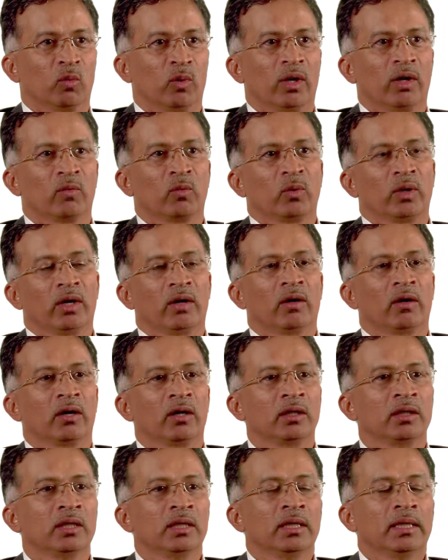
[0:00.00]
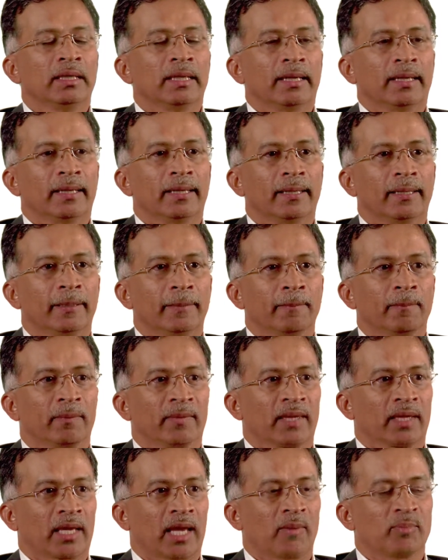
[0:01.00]
where we are um,
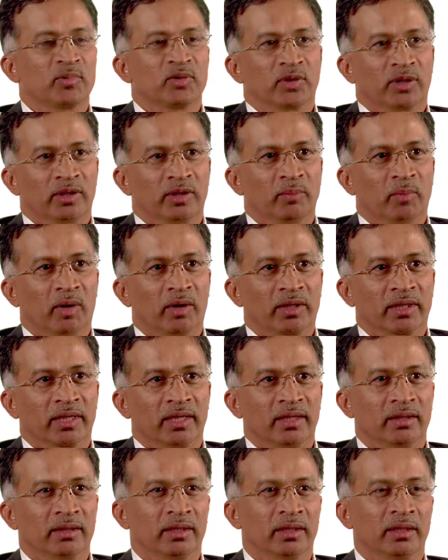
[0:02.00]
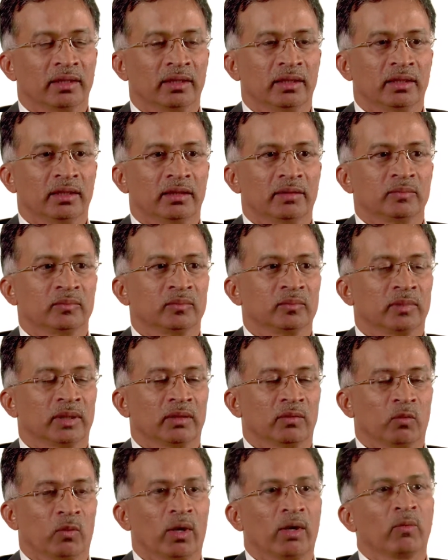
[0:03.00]
capturing the market, um,
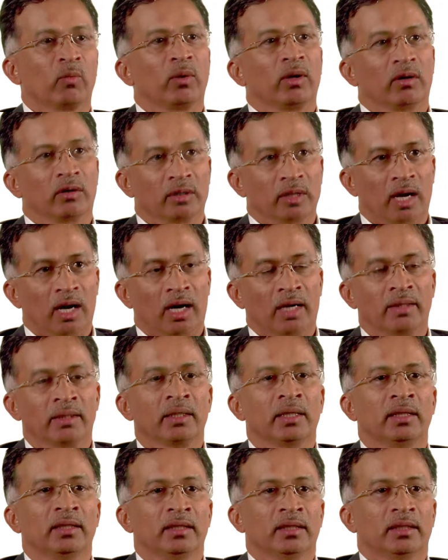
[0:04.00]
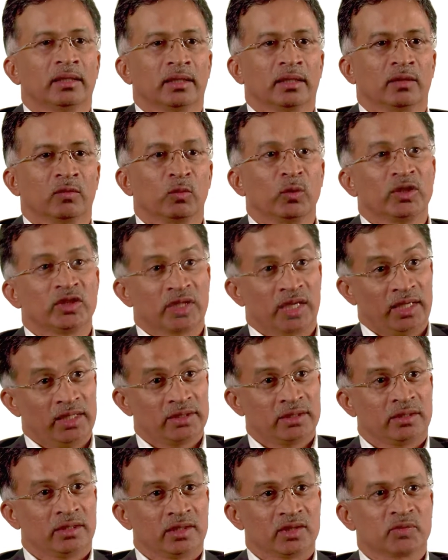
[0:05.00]
where we are not, uh, which
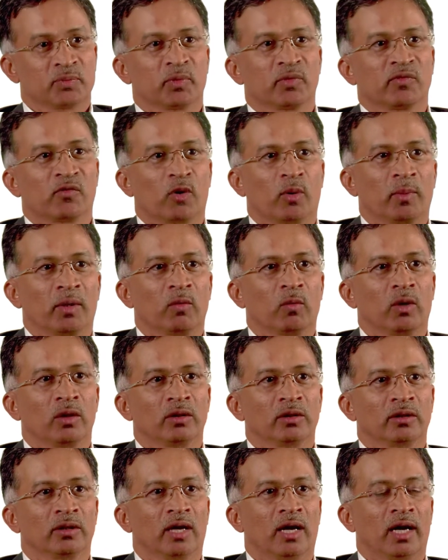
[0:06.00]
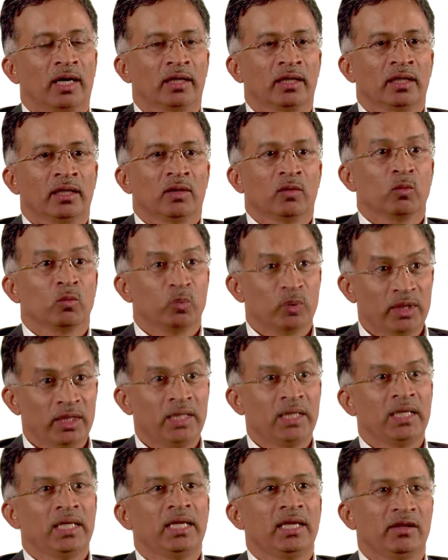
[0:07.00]
agent is performing well or not, we
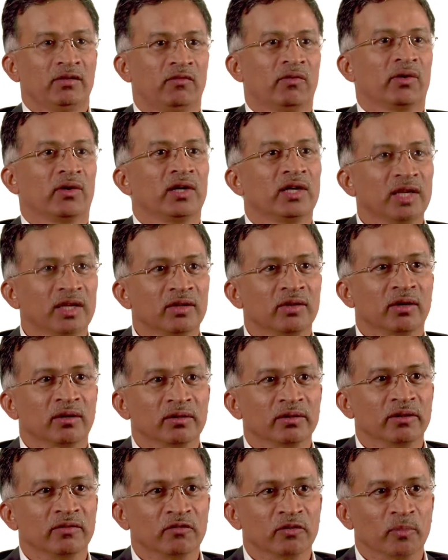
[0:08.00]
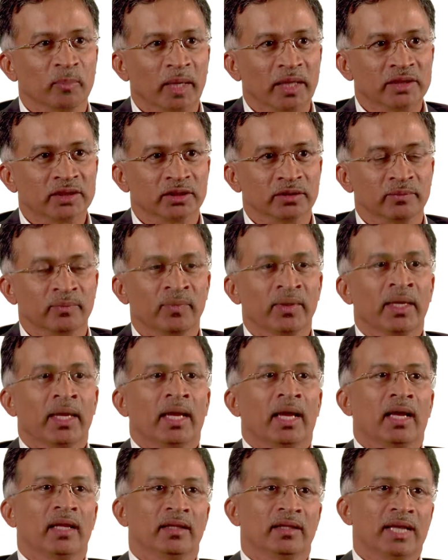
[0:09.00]
need very detailed information.
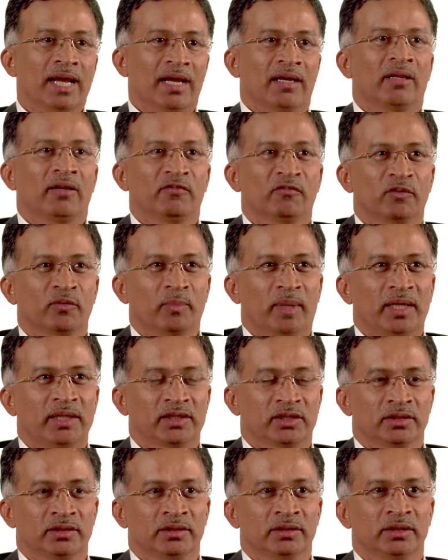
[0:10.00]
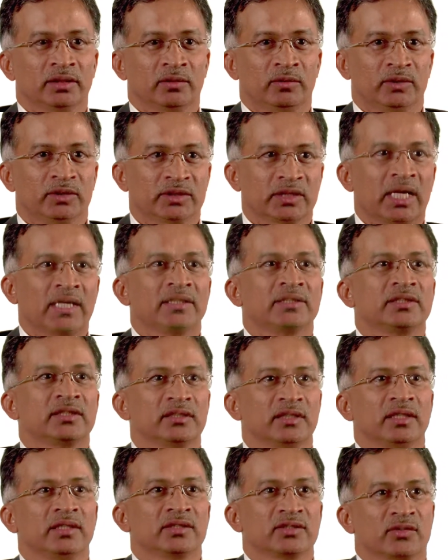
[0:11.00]
And that information resides
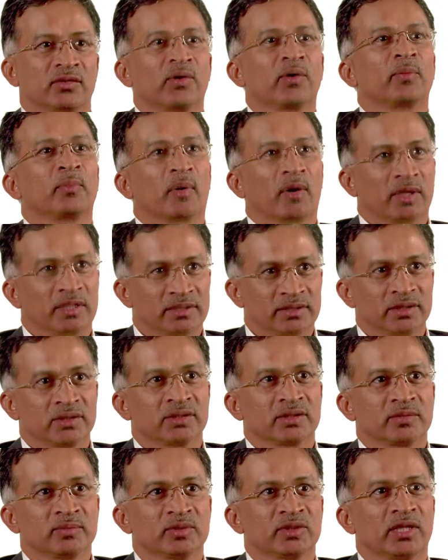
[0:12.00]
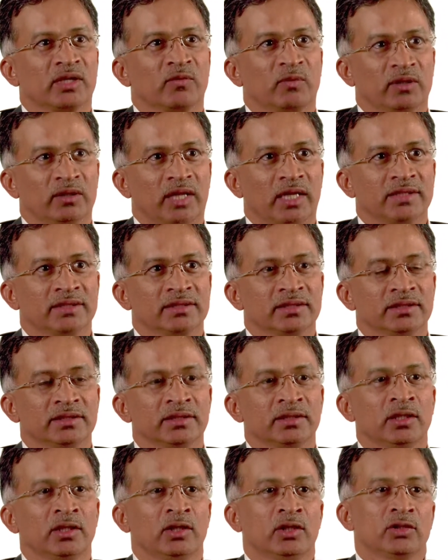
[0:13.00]
in these third party systems that we
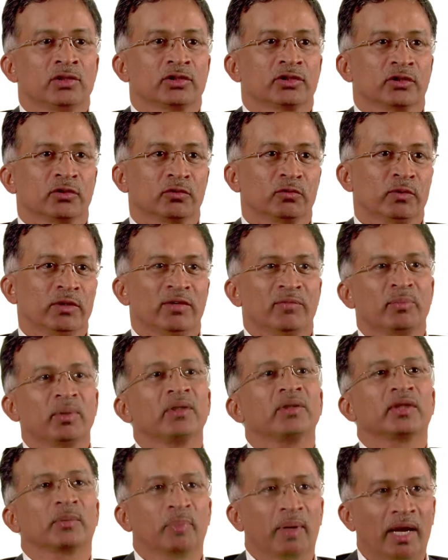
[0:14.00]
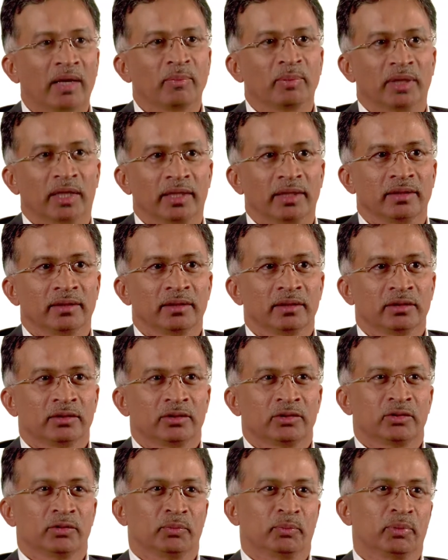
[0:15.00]
license. So we have built a pipeline
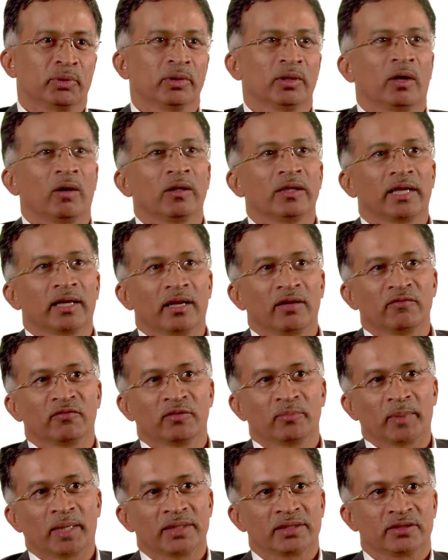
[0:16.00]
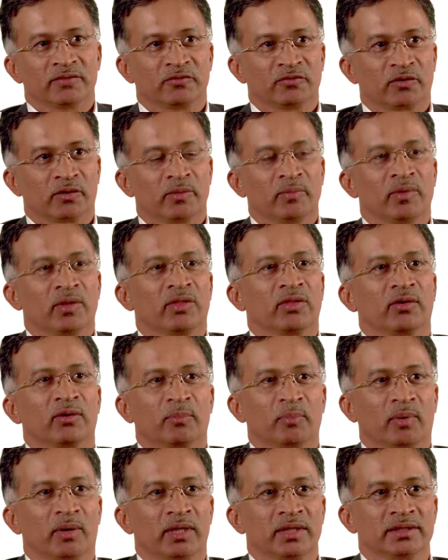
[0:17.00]
to pull all that information from the
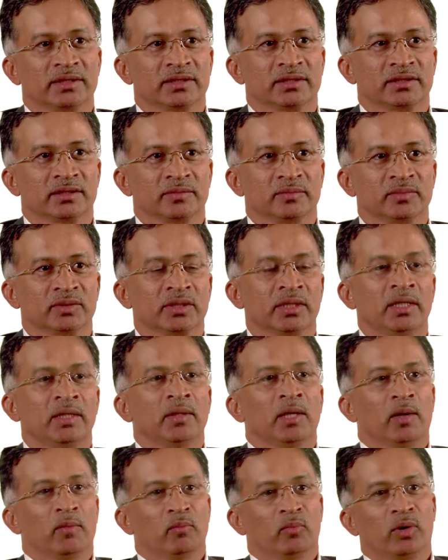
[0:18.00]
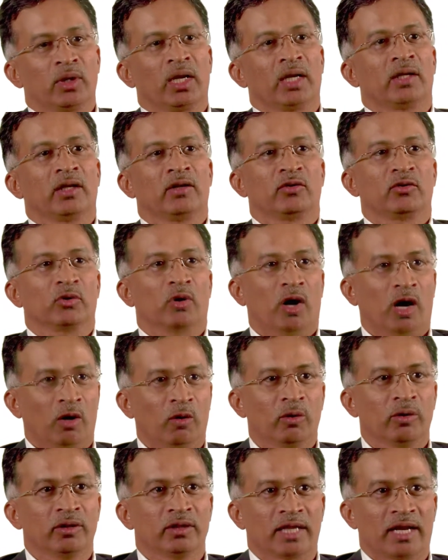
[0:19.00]
third-party systems and bring it into
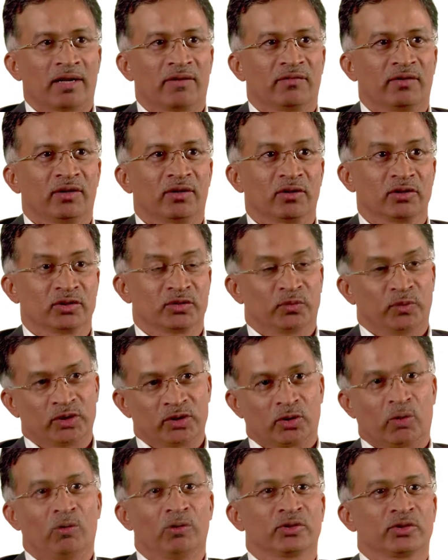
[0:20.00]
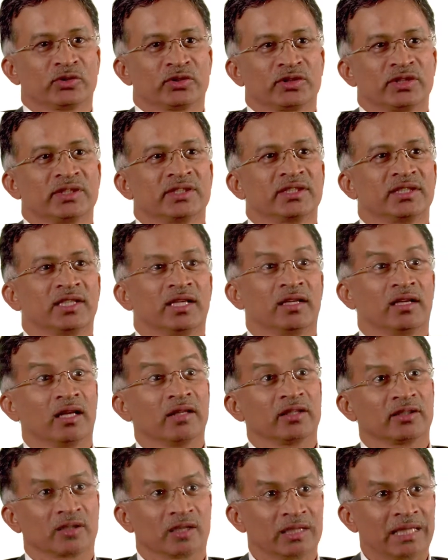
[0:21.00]
our data warehouse, which also sits in
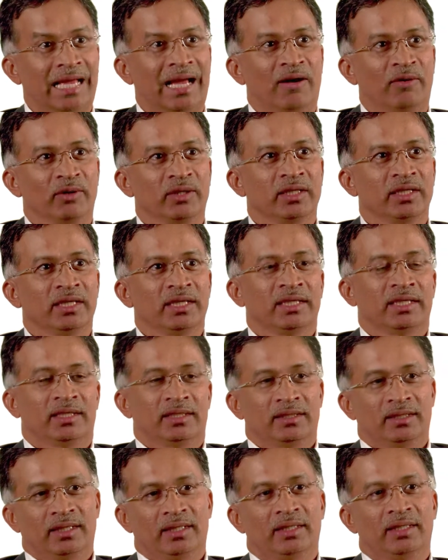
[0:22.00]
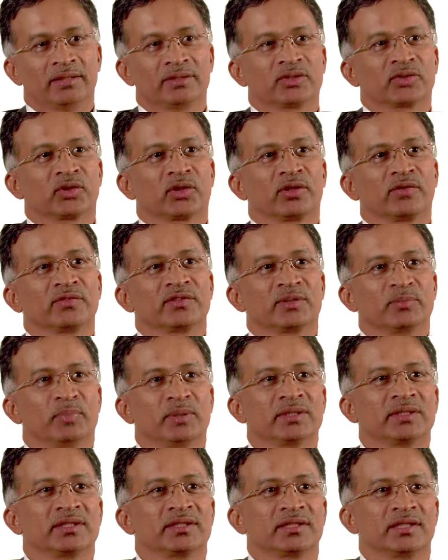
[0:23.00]
another cloud, and then it serves a
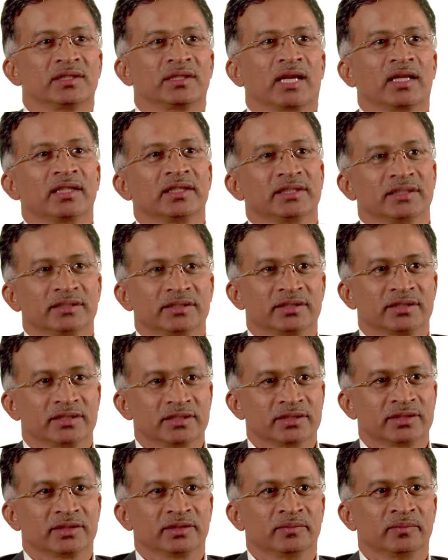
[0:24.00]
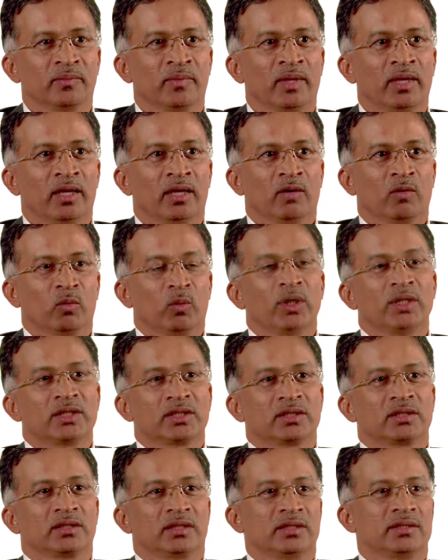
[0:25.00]
business intelligence system,
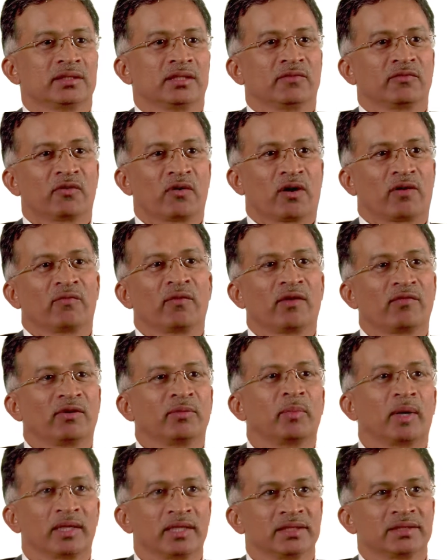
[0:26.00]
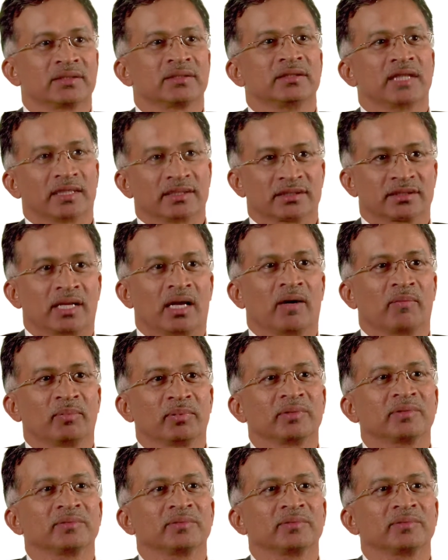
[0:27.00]
which is in front of everybody's desktop.